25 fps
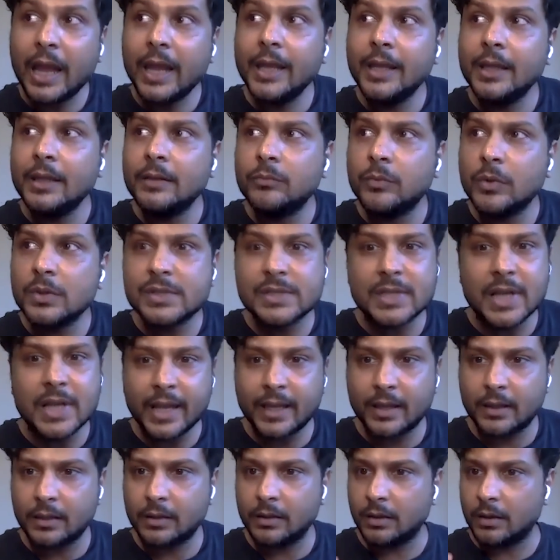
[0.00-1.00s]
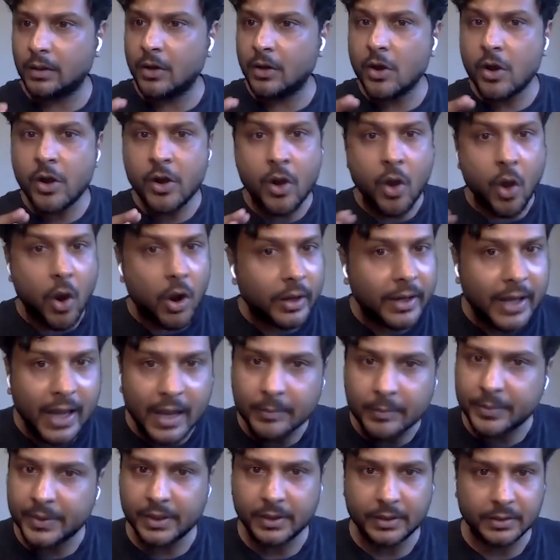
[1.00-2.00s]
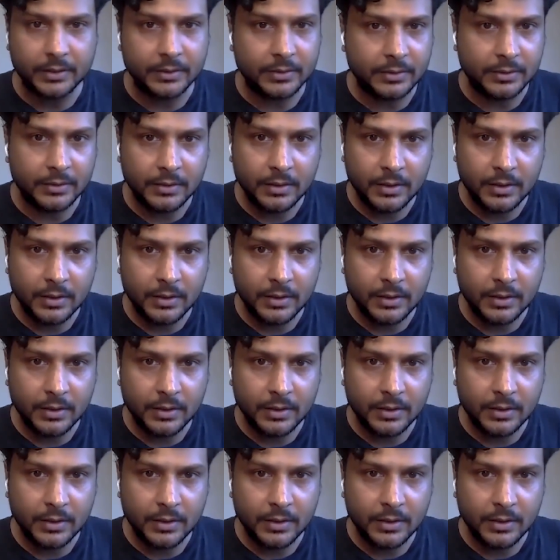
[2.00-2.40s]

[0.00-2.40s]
I was like, not happening.